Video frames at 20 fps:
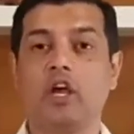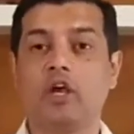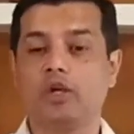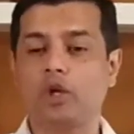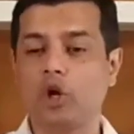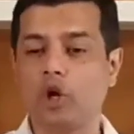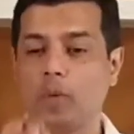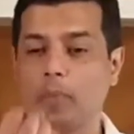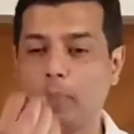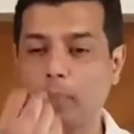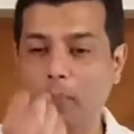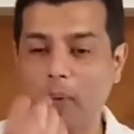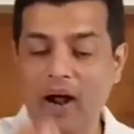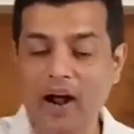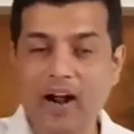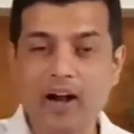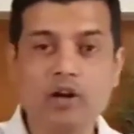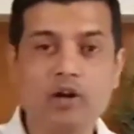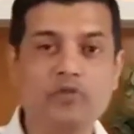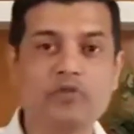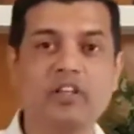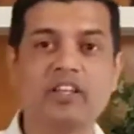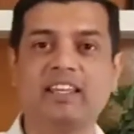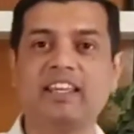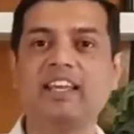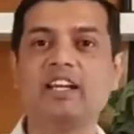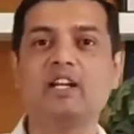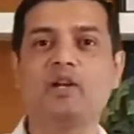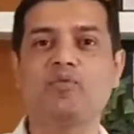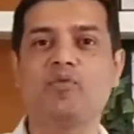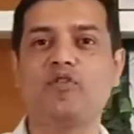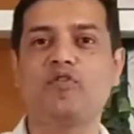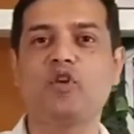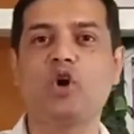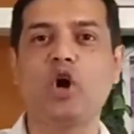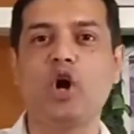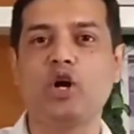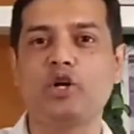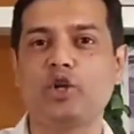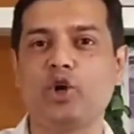You're a part of the kingdom
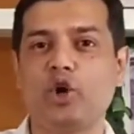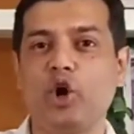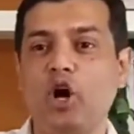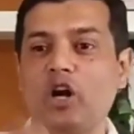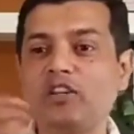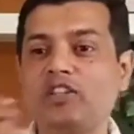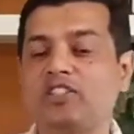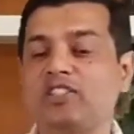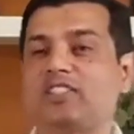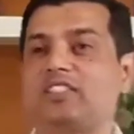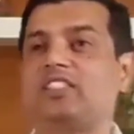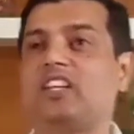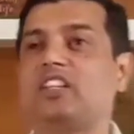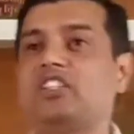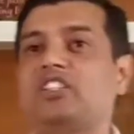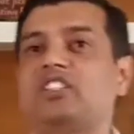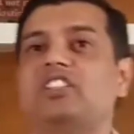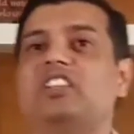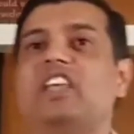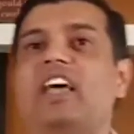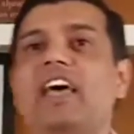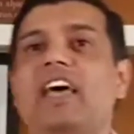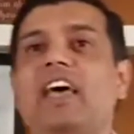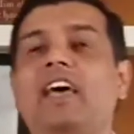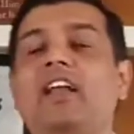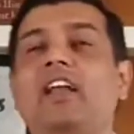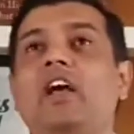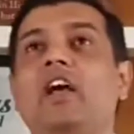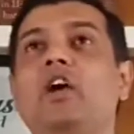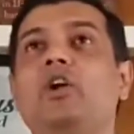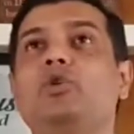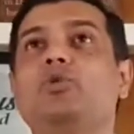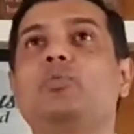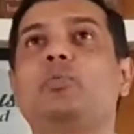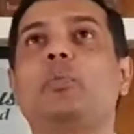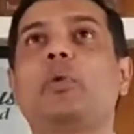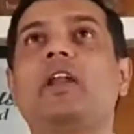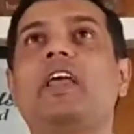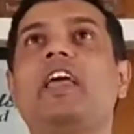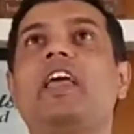of God. You're not just there to
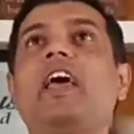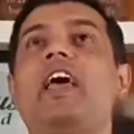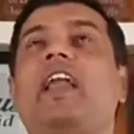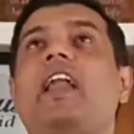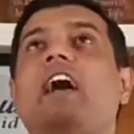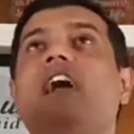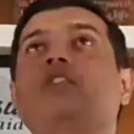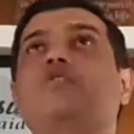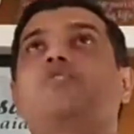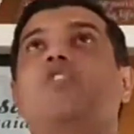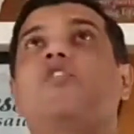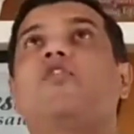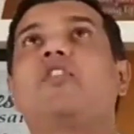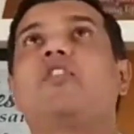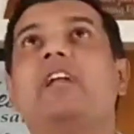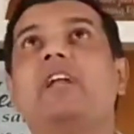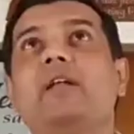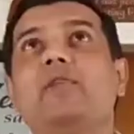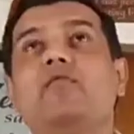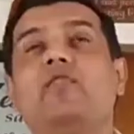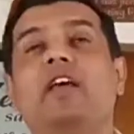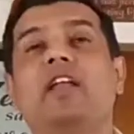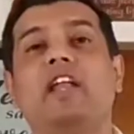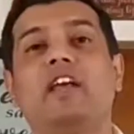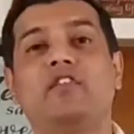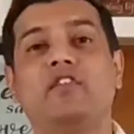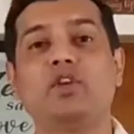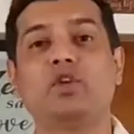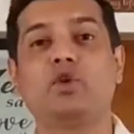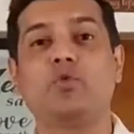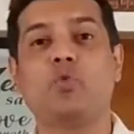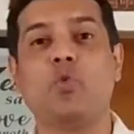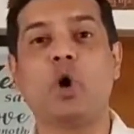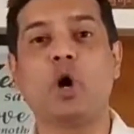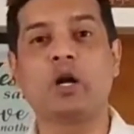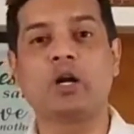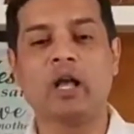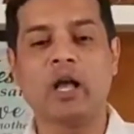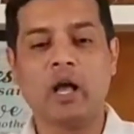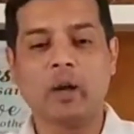pray and ask for freedom whenever you
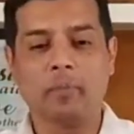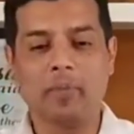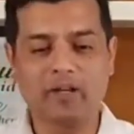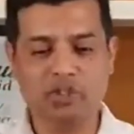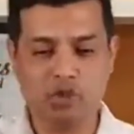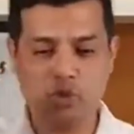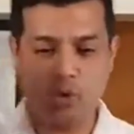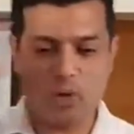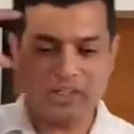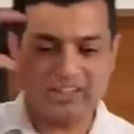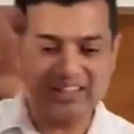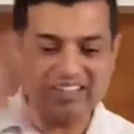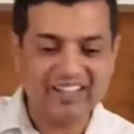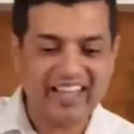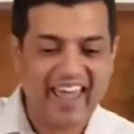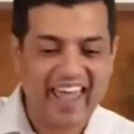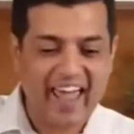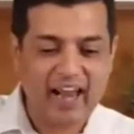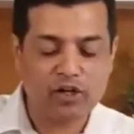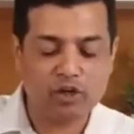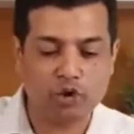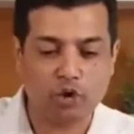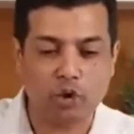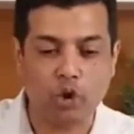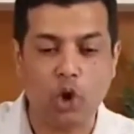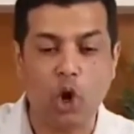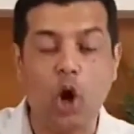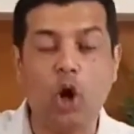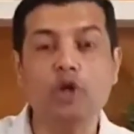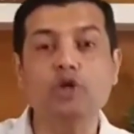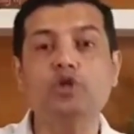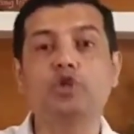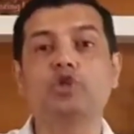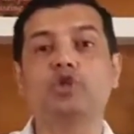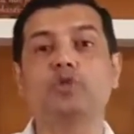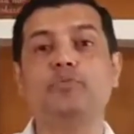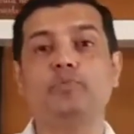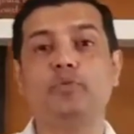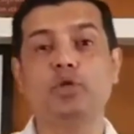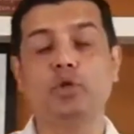want, but you are there to
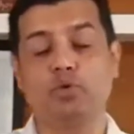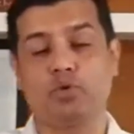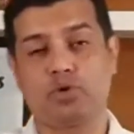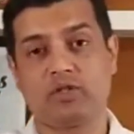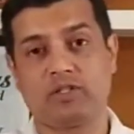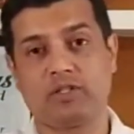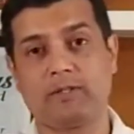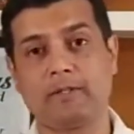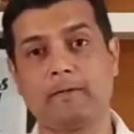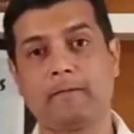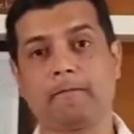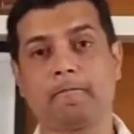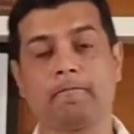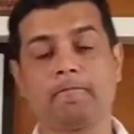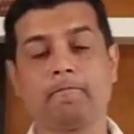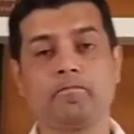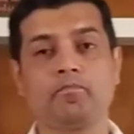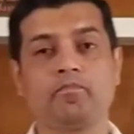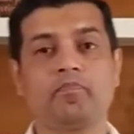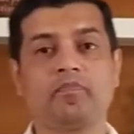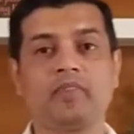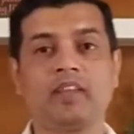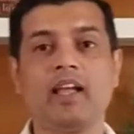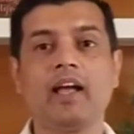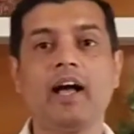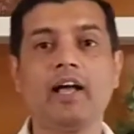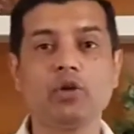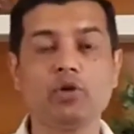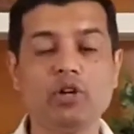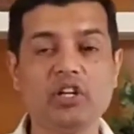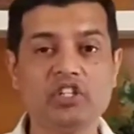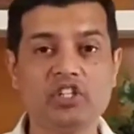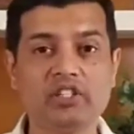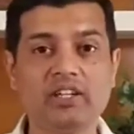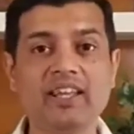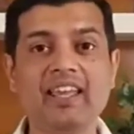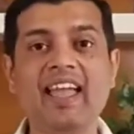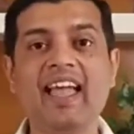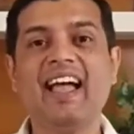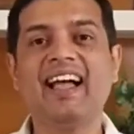contribute. Are you
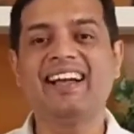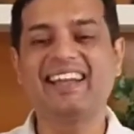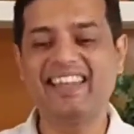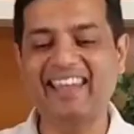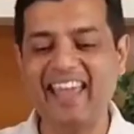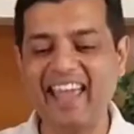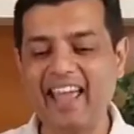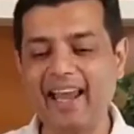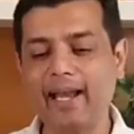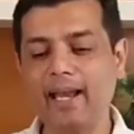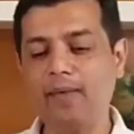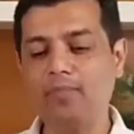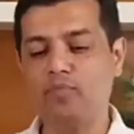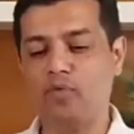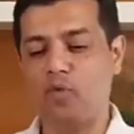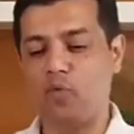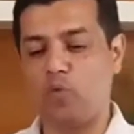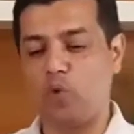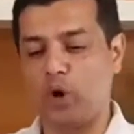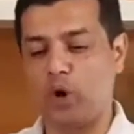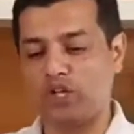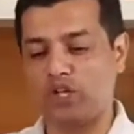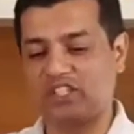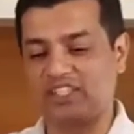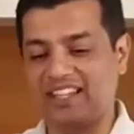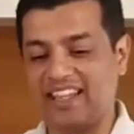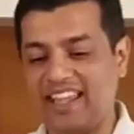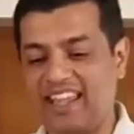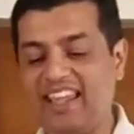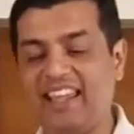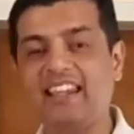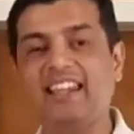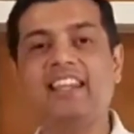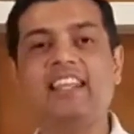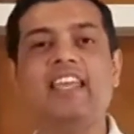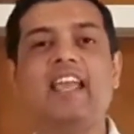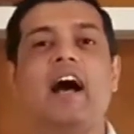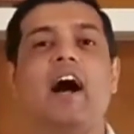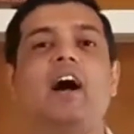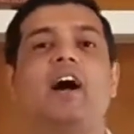listening? Caleb was in
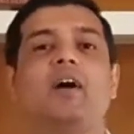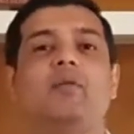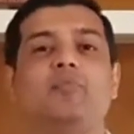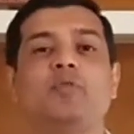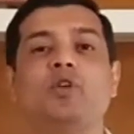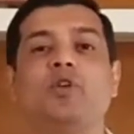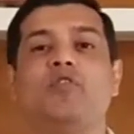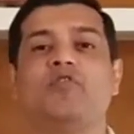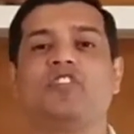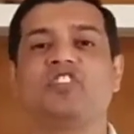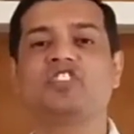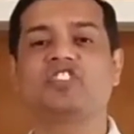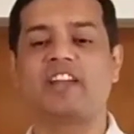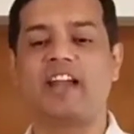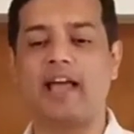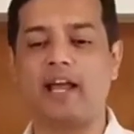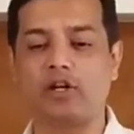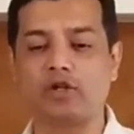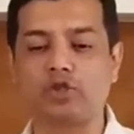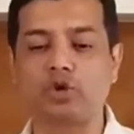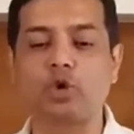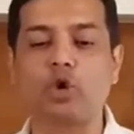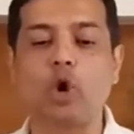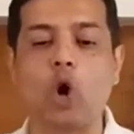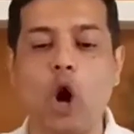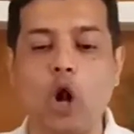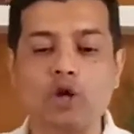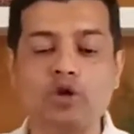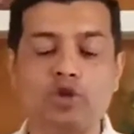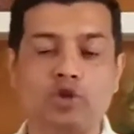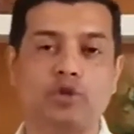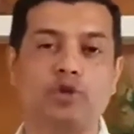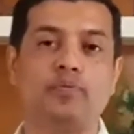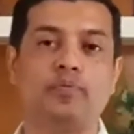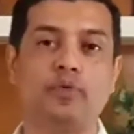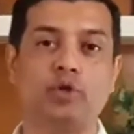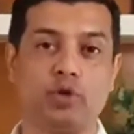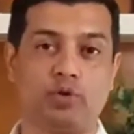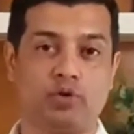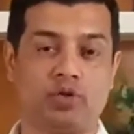the army of Israel to
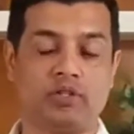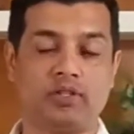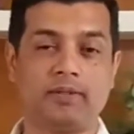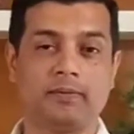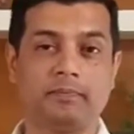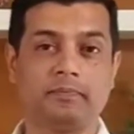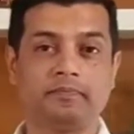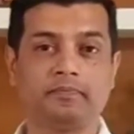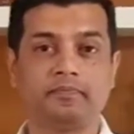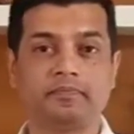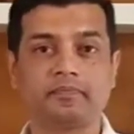contribute.